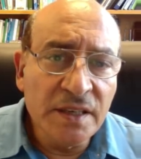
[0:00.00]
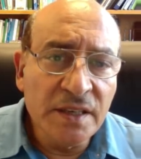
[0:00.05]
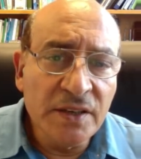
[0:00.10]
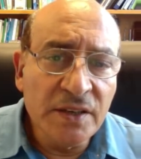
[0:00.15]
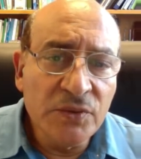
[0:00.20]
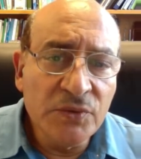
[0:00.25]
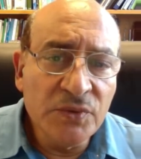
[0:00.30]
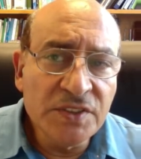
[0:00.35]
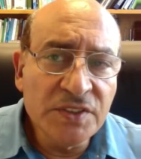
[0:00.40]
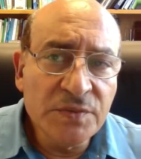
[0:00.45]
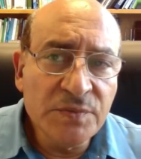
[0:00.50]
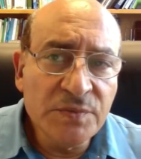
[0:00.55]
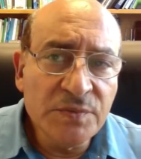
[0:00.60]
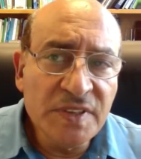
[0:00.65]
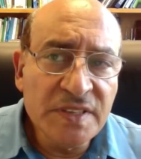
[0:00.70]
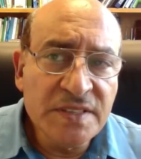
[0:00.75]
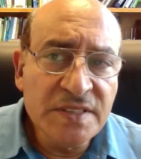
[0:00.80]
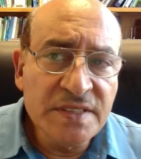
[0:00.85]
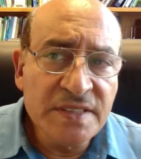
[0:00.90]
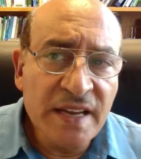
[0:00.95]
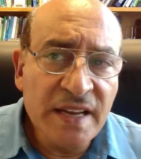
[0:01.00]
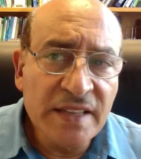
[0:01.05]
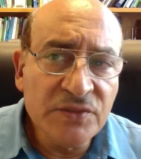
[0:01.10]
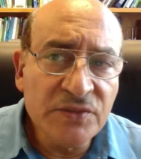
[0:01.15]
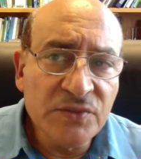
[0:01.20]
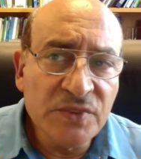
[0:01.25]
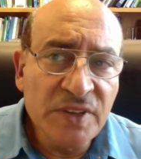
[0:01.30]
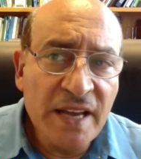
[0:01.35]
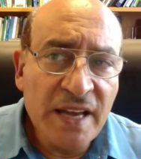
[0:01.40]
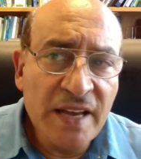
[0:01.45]
which means that
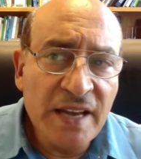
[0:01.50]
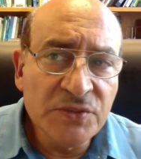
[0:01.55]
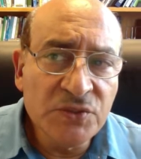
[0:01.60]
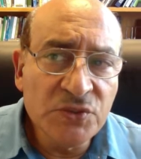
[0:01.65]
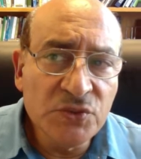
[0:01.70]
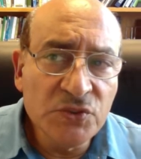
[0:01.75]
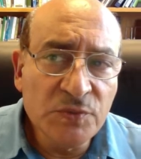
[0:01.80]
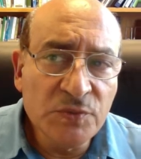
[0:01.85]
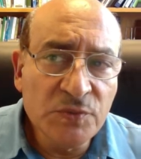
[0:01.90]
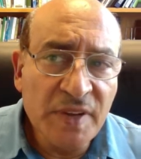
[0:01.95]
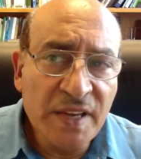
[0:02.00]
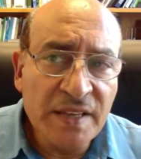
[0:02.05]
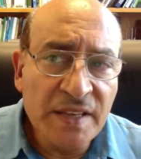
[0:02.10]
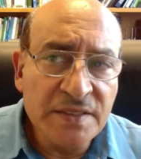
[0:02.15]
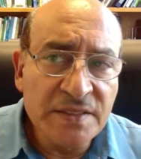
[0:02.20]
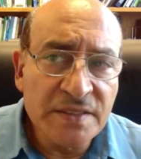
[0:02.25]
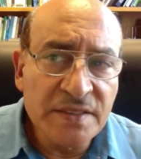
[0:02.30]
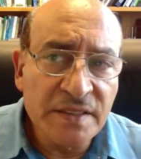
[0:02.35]
we have two domains.